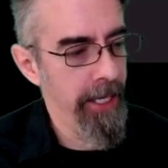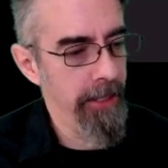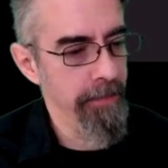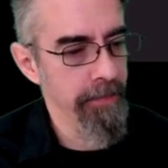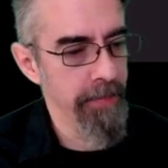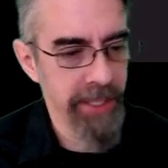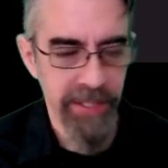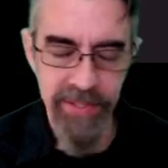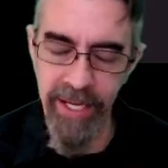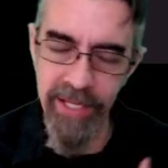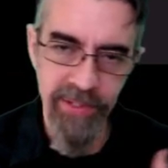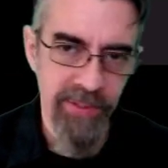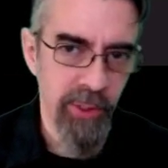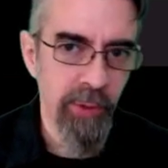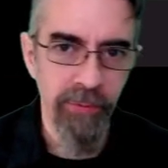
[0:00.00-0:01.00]
because I had
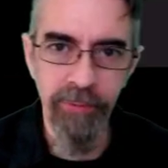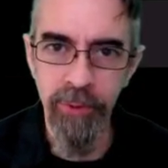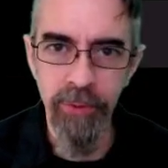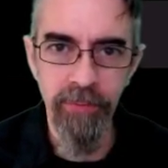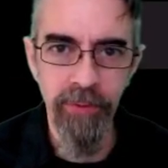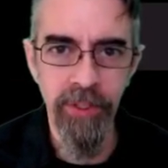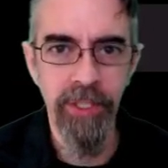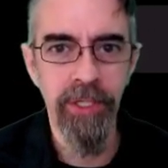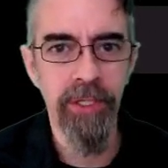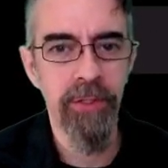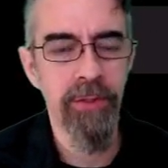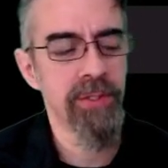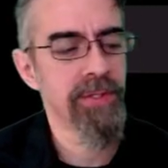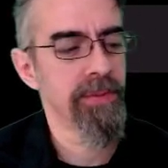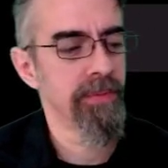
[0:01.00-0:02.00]
so few
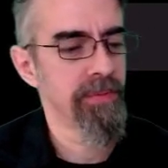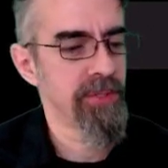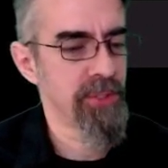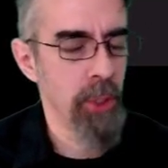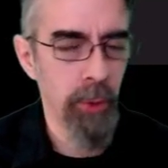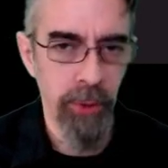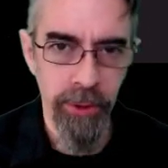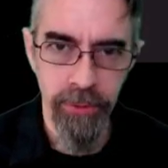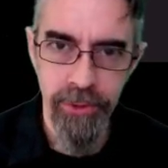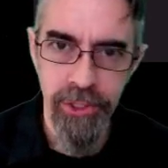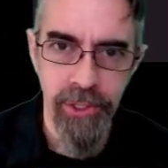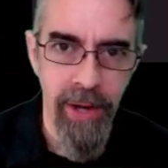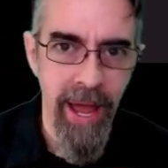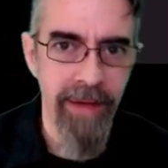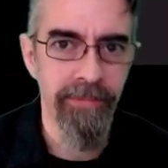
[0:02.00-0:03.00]
videos, so little
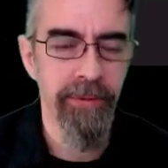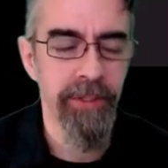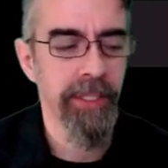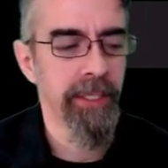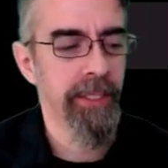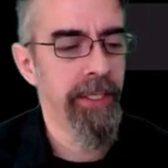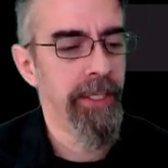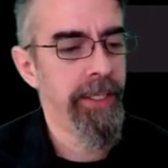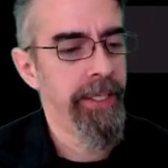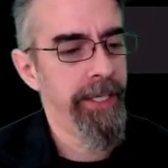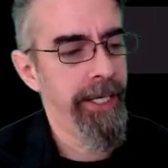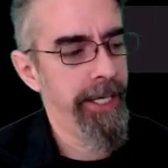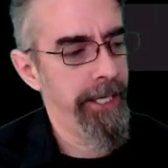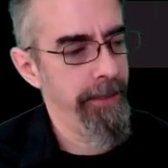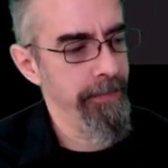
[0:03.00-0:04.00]
traffic.
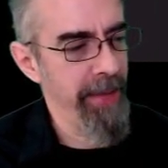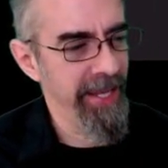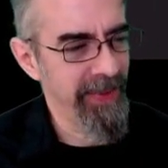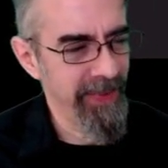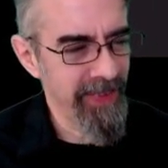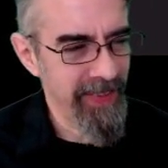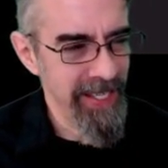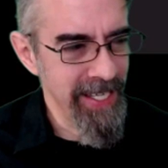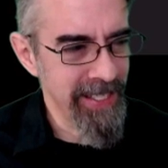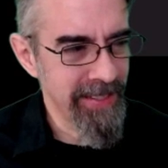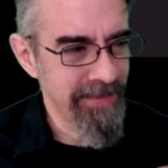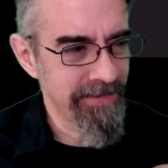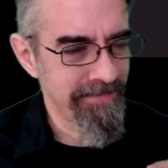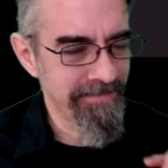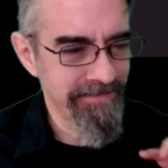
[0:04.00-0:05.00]
I think
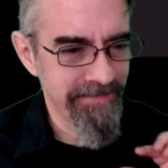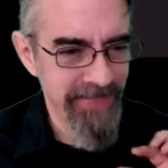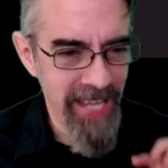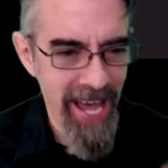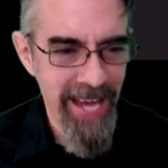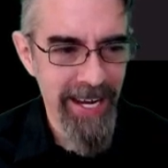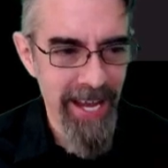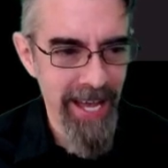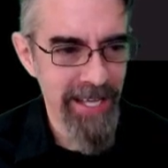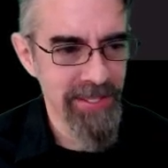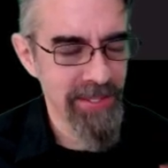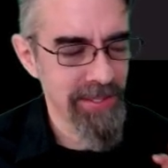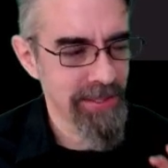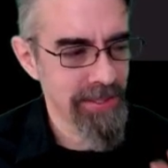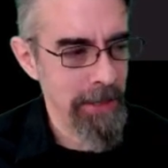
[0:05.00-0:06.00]
that has
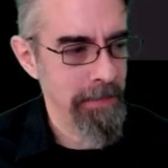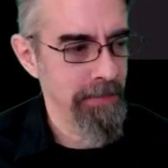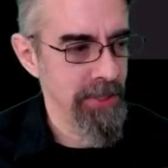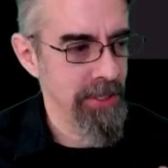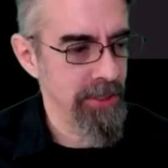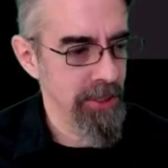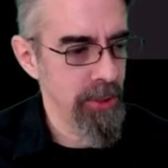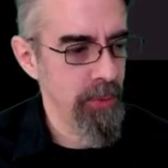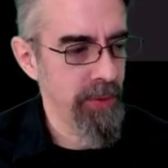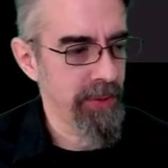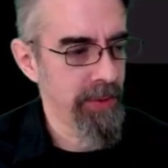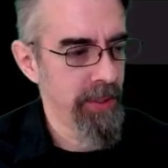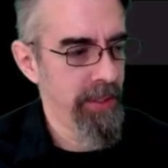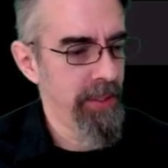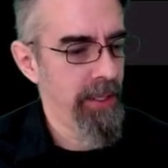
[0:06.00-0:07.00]
something to do with
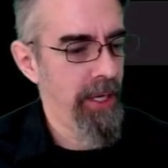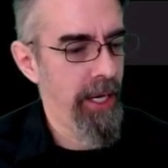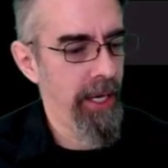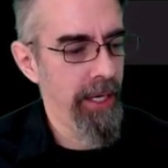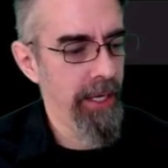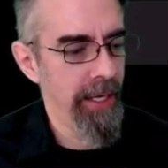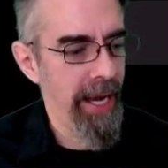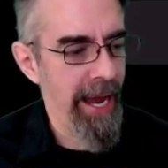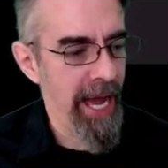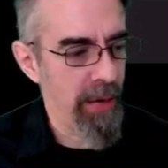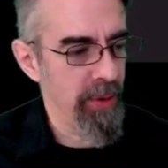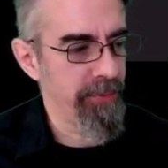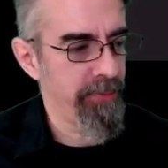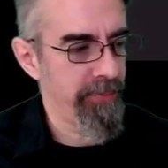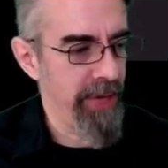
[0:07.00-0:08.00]
how
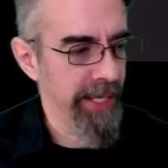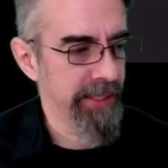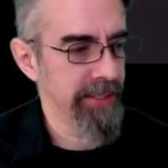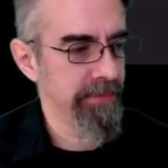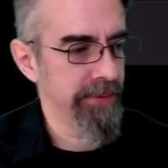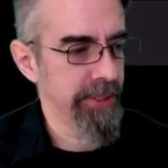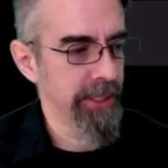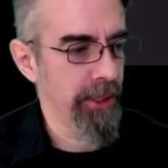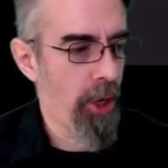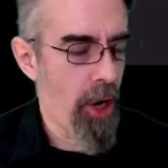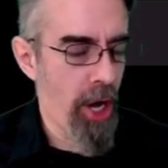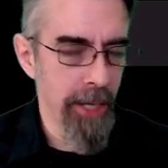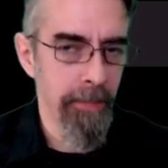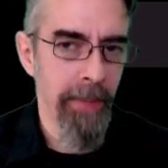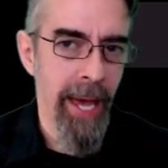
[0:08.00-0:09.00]
effectively it
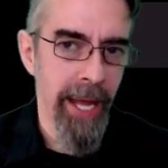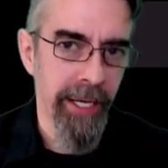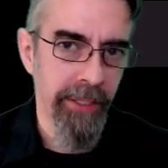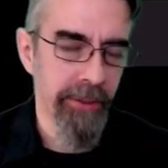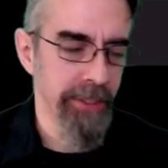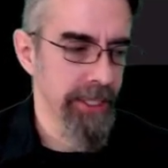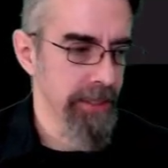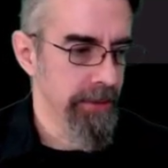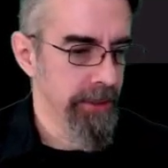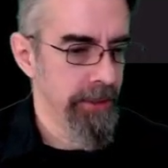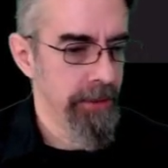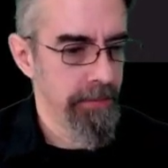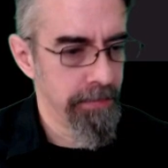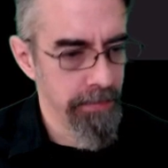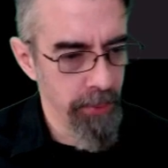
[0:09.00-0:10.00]
automatically
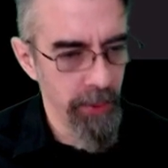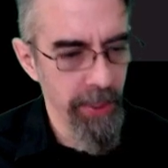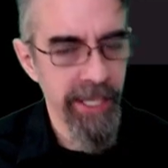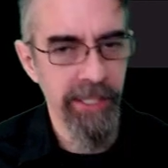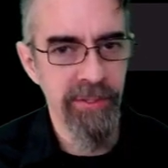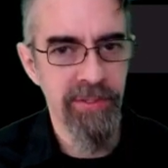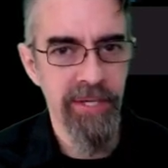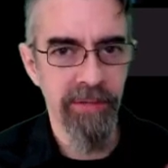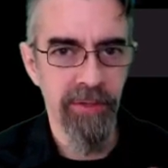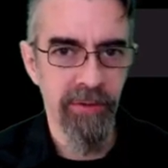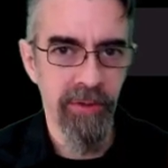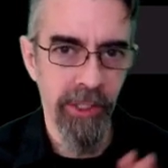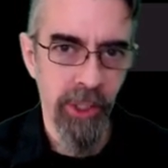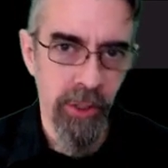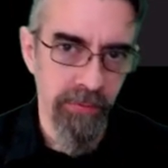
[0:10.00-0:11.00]
brings
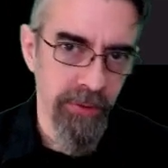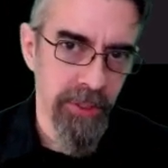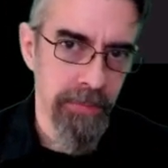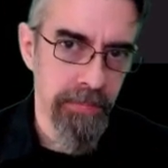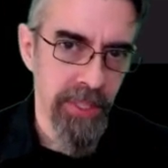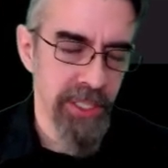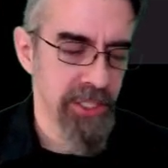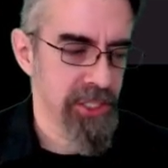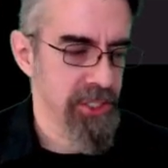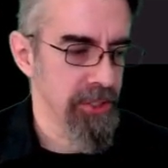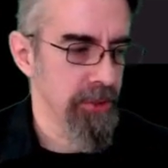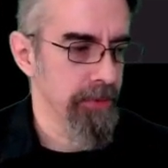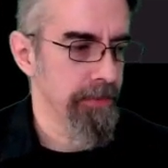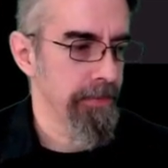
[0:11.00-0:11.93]
everything over to BitChute.